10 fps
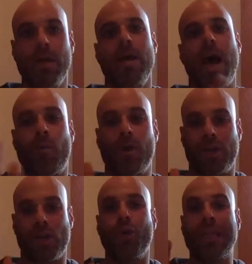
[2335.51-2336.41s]
I want you to
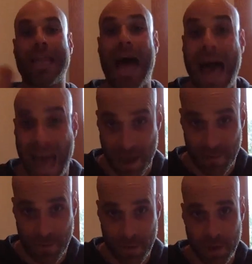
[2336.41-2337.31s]
go live
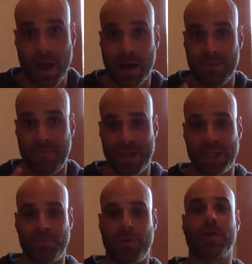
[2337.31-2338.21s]
on
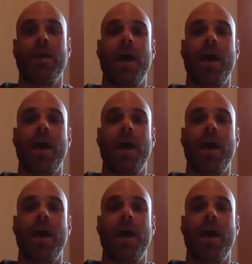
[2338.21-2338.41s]
Facebook.